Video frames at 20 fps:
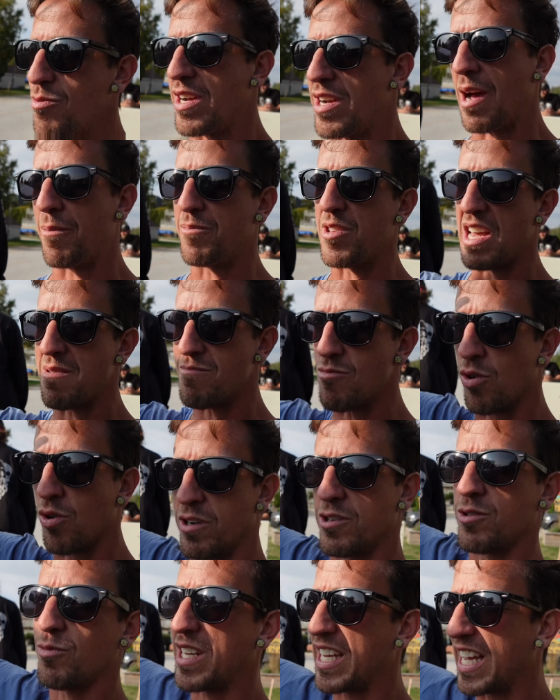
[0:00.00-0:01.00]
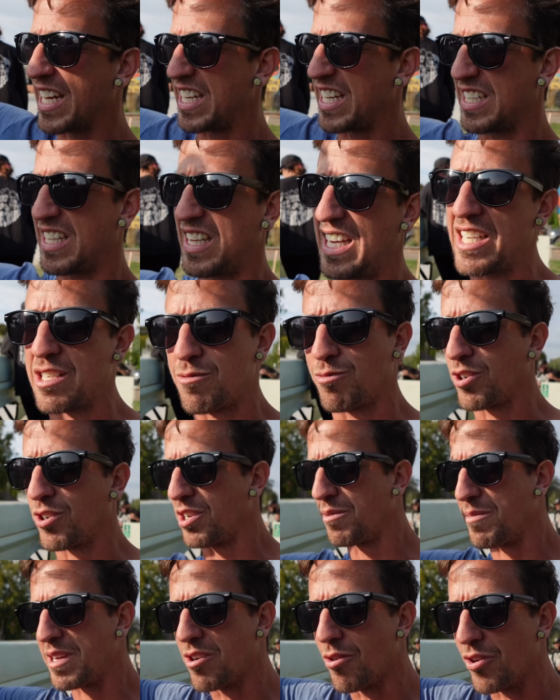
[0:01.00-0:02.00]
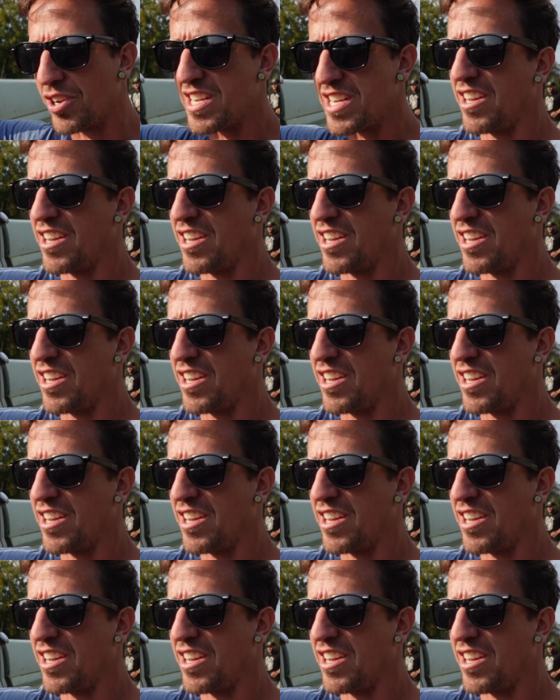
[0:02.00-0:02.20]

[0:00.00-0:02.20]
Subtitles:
an update more as we get into this. We're going to be going